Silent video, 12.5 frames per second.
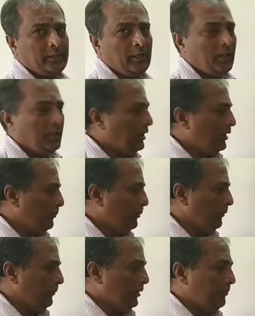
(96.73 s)
who
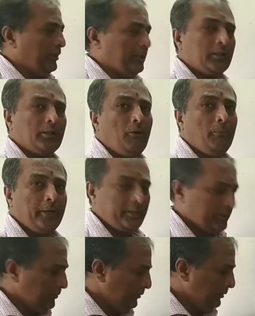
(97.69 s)
produce goods
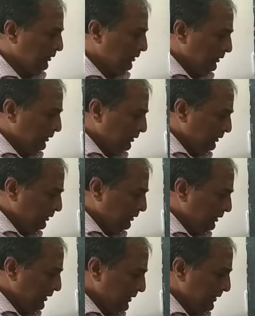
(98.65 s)
and
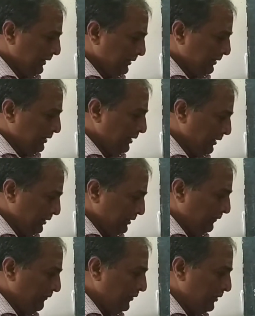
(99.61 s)
services and
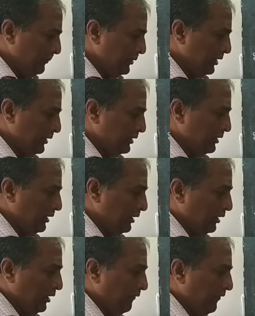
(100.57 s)
sell in the market.
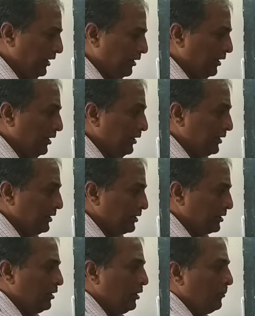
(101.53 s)

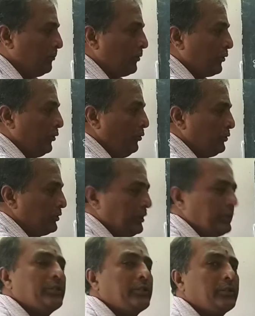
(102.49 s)
Fourth,
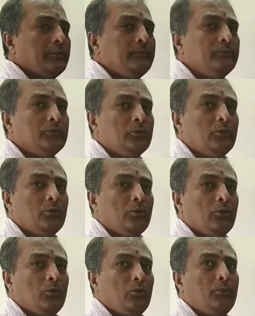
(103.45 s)
suppose we are not able
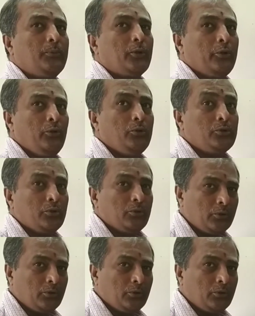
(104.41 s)
to satisfy